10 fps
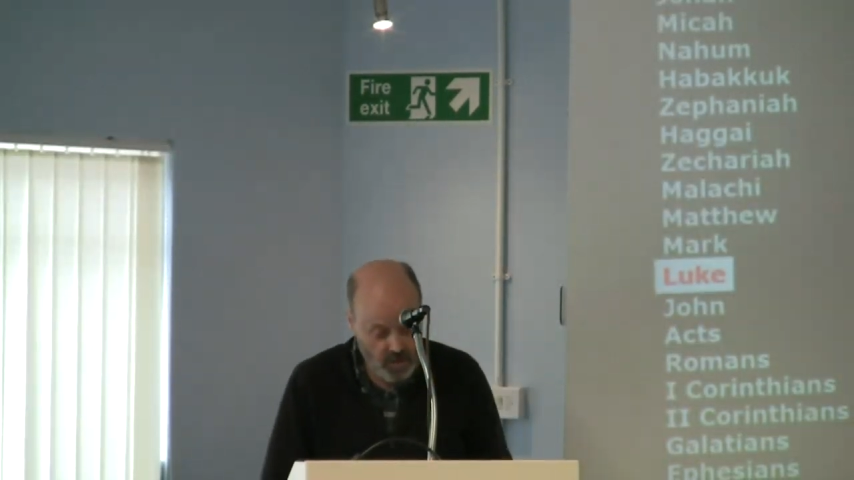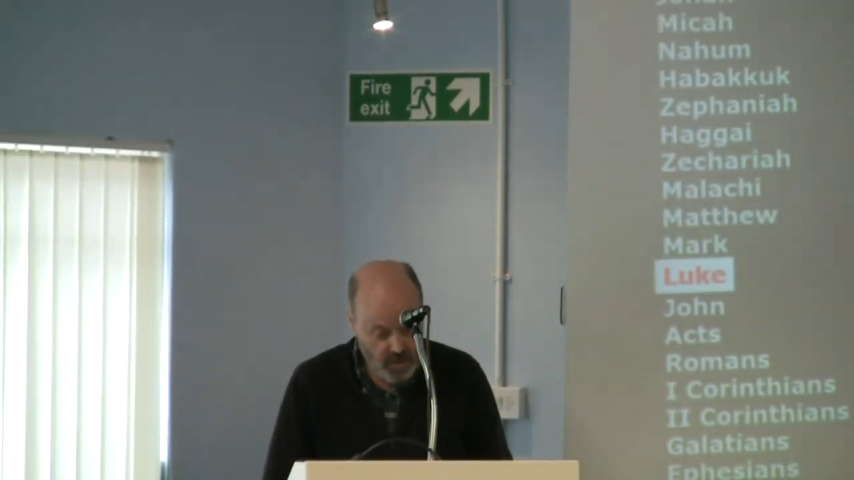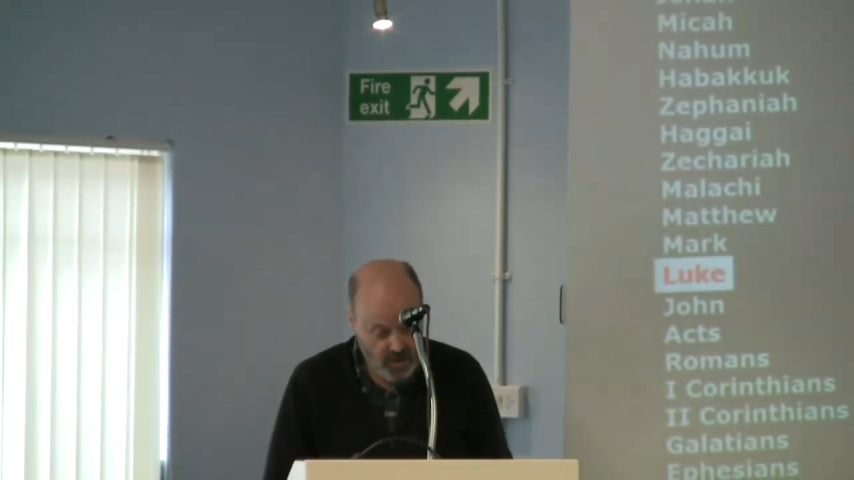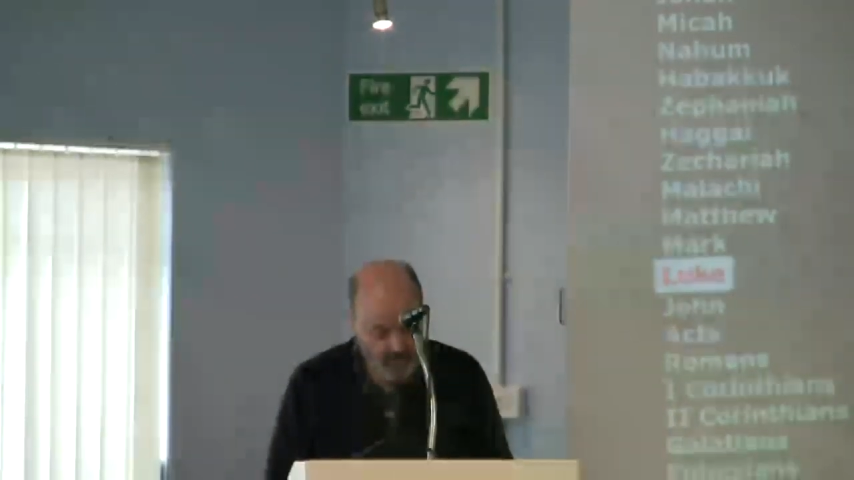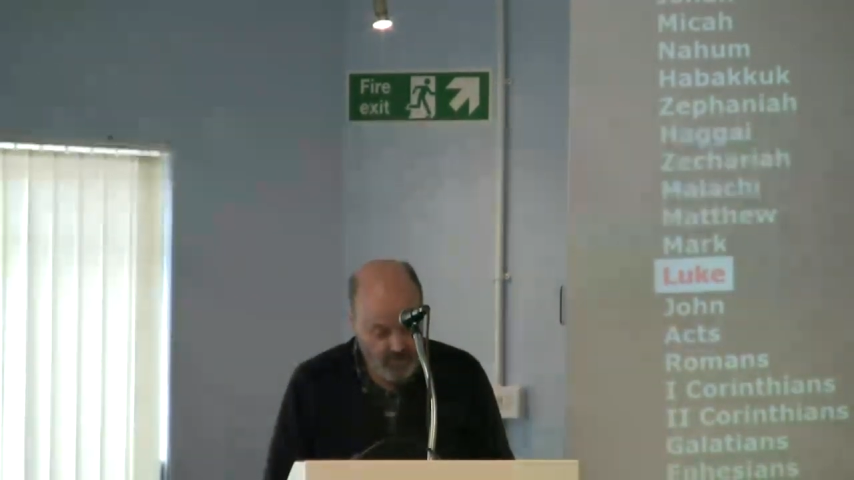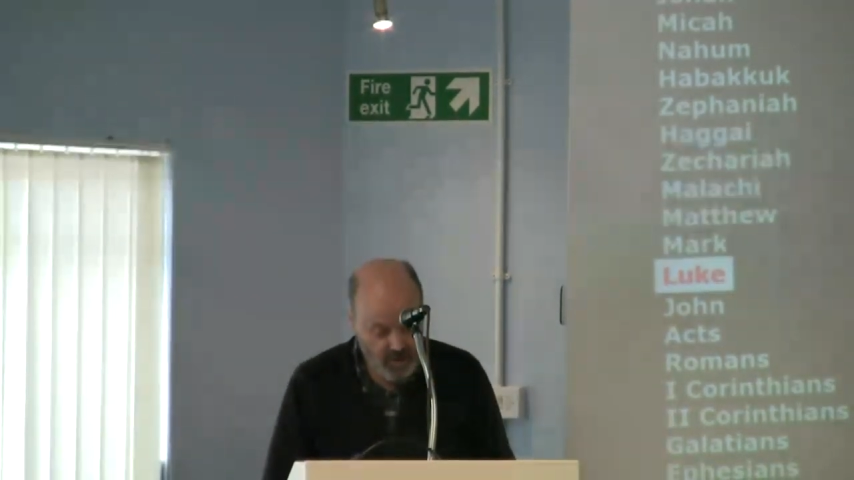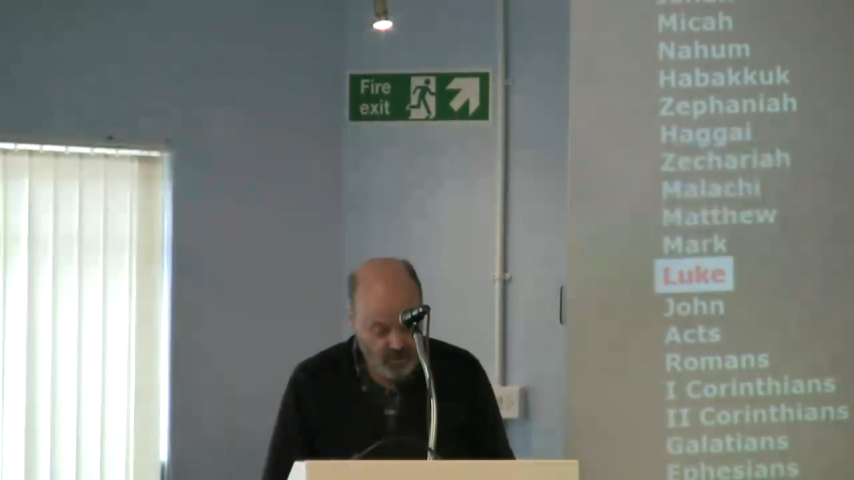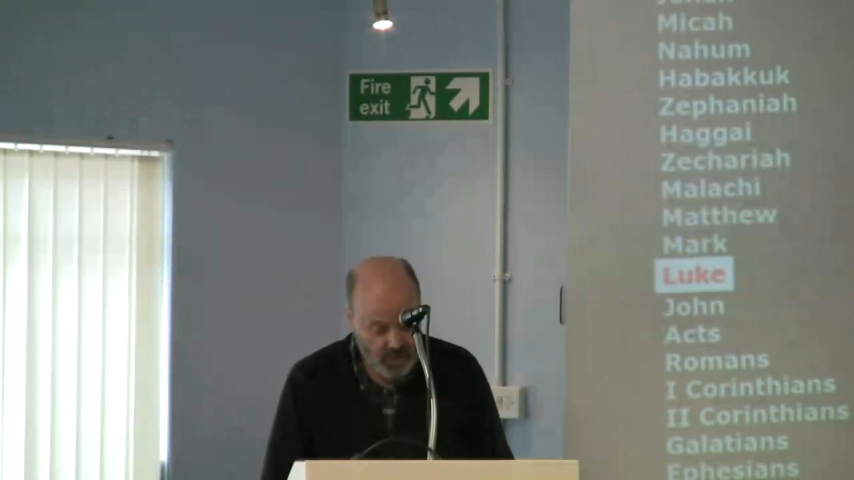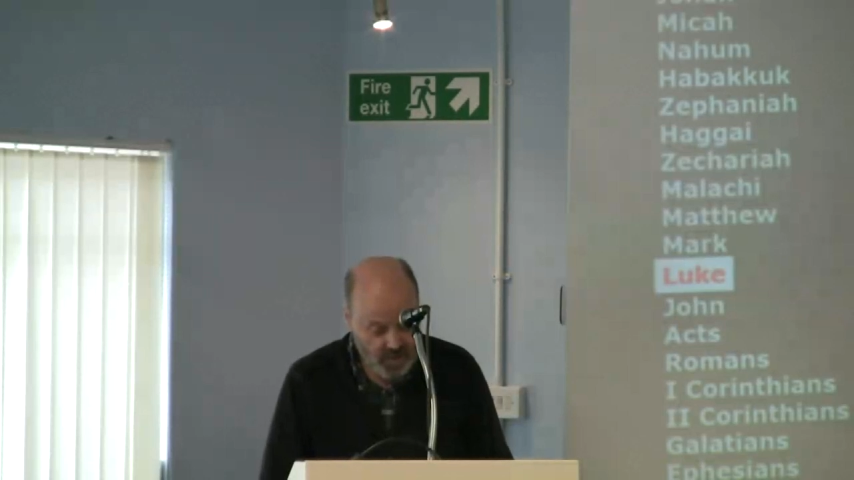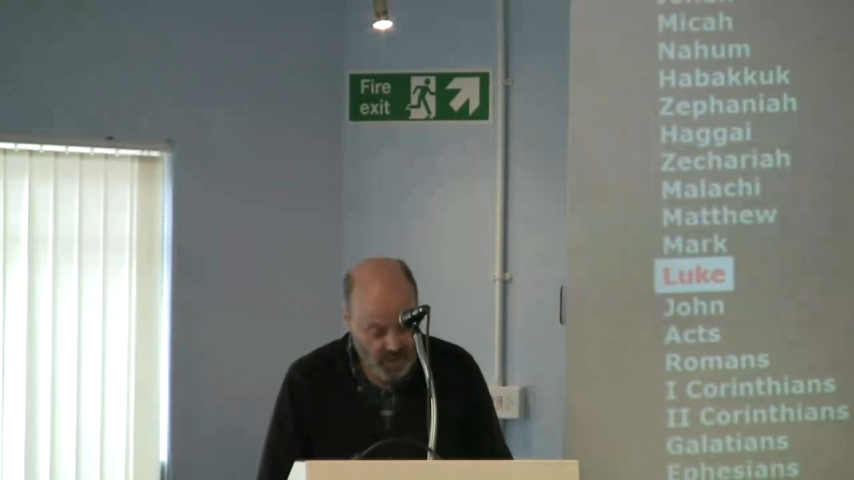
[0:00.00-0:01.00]
the 70
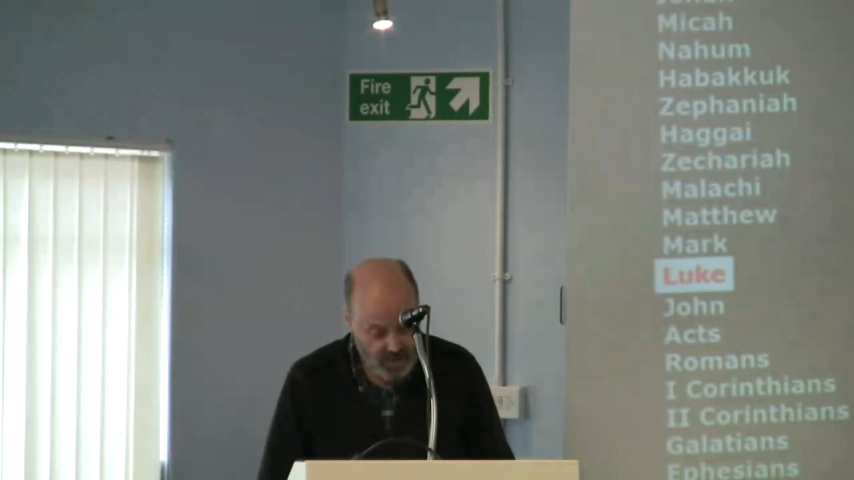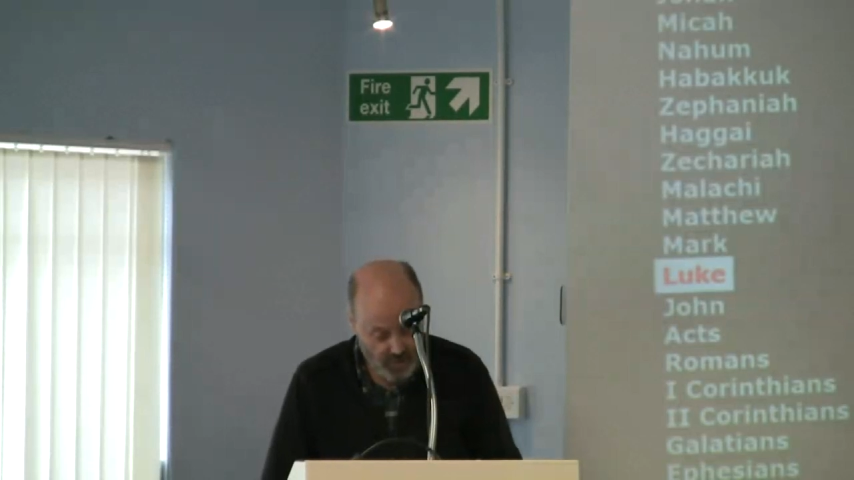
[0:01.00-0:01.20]
returned